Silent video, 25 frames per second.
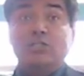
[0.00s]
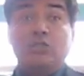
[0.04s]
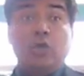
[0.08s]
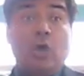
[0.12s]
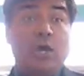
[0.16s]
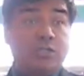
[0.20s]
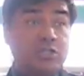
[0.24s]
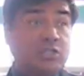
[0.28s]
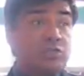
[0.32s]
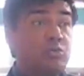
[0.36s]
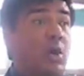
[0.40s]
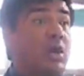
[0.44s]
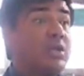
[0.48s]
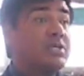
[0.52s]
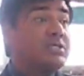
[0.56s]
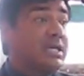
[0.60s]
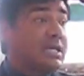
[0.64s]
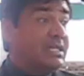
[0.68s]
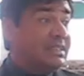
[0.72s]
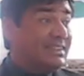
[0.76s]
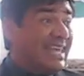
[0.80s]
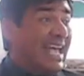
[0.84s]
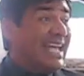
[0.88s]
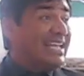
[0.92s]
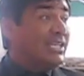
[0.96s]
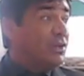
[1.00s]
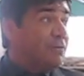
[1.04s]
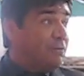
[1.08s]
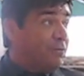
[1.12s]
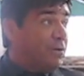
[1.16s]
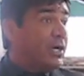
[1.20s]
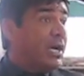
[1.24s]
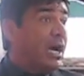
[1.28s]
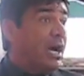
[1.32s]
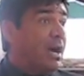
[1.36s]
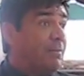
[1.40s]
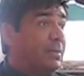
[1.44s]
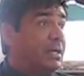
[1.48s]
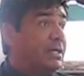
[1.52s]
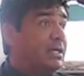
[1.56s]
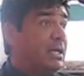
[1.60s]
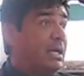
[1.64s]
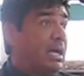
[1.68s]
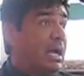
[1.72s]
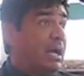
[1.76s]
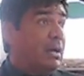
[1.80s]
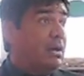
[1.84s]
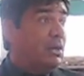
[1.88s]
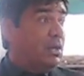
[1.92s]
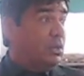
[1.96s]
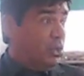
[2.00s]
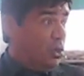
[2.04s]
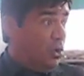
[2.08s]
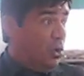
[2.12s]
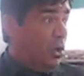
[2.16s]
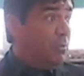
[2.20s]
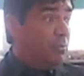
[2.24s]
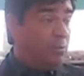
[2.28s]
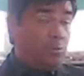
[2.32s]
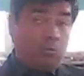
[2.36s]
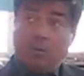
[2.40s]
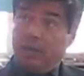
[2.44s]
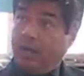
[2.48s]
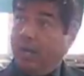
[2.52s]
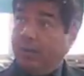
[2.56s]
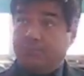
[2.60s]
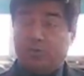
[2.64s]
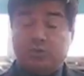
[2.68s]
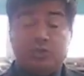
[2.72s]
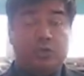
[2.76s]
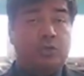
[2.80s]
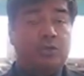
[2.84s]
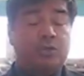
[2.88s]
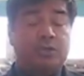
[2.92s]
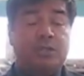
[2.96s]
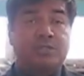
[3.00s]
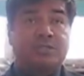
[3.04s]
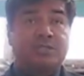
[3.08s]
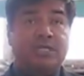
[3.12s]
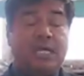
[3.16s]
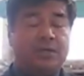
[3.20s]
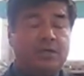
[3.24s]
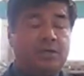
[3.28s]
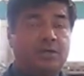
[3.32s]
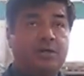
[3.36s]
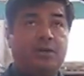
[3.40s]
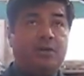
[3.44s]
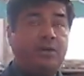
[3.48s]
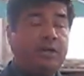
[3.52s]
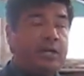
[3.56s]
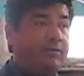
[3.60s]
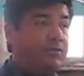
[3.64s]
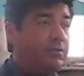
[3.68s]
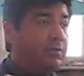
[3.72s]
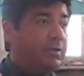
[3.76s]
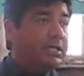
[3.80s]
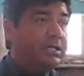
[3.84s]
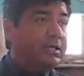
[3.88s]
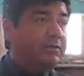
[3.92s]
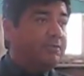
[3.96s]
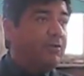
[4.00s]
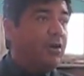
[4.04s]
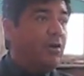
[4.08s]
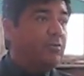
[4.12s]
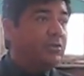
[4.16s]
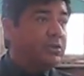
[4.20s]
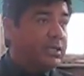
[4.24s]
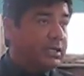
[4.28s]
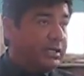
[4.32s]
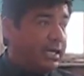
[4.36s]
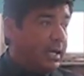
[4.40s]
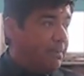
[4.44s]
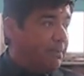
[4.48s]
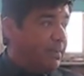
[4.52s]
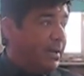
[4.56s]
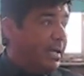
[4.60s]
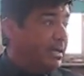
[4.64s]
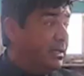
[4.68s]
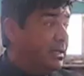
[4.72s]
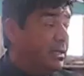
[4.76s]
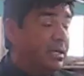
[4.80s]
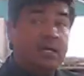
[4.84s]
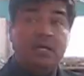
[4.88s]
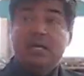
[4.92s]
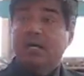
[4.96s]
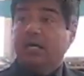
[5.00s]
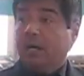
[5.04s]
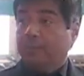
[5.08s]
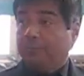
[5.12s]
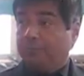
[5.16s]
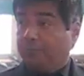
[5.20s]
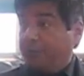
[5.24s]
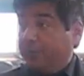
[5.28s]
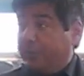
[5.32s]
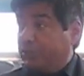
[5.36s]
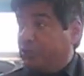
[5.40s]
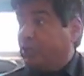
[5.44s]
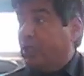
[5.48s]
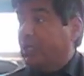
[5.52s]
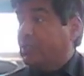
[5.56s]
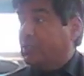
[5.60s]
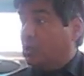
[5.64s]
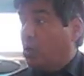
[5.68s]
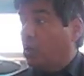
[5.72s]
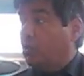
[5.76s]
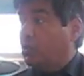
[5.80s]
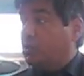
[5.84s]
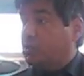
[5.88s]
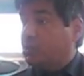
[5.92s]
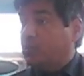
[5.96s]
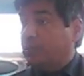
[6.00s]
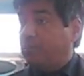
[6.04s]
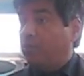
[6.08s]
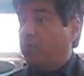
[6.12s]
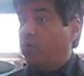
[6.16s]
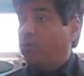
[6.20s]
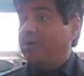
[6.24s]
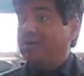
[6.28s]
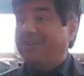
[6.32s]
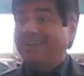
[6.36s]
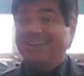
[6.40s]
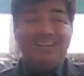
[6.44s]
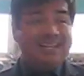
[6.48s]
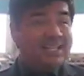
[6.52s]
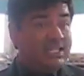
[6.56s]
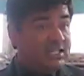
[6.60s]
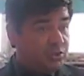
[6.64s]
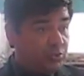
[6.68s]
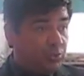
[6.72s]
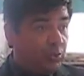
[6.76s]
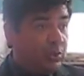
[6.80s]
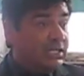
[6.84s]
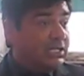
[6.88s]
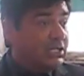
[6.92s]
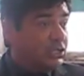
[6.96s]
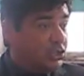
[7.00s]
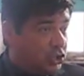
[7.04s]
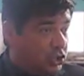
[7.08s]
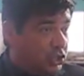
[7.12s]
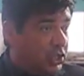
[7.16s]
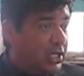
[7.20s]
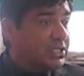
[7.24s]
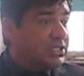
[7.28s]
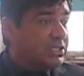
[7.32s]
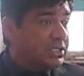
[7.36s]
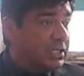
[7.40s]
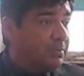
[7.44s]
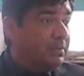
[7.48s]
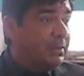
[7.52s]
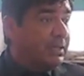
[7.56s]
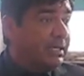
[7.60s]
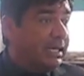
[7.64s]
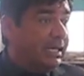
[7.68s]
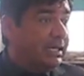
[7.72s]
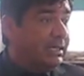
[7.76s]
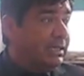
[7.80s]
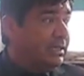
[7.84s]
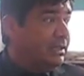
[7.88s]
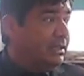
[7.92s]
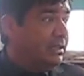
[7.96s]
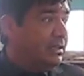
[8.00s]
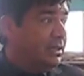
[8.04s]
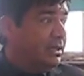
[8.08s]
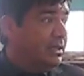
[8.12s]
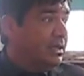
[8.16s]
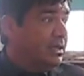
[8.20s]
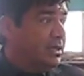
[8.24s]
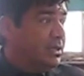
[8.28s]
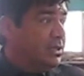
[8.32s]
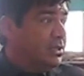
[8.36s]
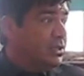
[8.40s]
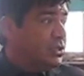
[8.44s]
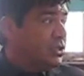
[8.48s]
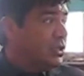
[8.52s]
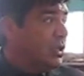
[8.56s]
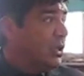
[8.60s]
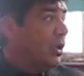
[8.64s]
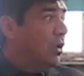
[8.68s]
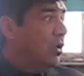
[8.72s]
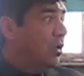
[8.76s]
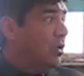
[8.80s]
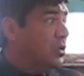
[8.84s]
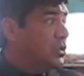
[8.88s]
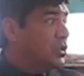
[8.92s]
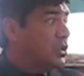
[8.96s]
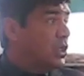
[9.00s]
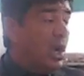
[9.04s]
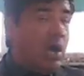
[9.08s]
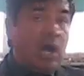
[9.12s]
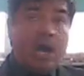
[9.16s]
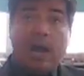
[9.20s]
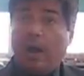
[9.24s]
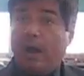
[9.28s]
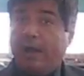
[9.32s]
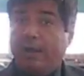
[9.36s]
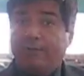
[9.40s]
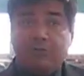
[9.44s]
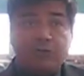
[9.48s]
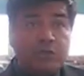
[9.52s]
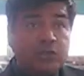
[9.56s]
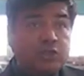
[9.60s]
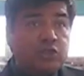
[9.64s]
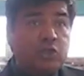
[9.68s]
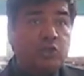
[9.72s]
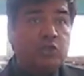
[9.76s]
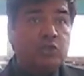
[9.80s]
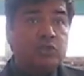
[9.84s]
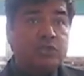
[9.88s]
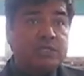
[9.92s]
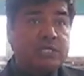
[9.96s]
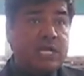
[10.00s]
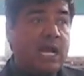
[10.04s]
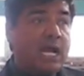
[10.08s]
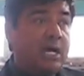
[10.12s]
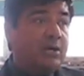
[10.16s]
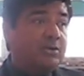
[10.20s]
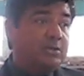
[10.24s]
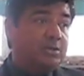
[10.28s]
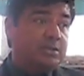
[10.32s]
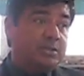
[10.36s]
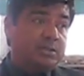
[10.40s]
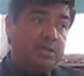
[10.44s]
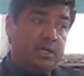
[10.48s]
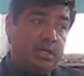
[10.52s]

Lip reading: I just want to say thank you for coming. You know, I'm sure the senator and everybody involved with the campaign appreciates all your support. It's really just the beginning. So however it turns out,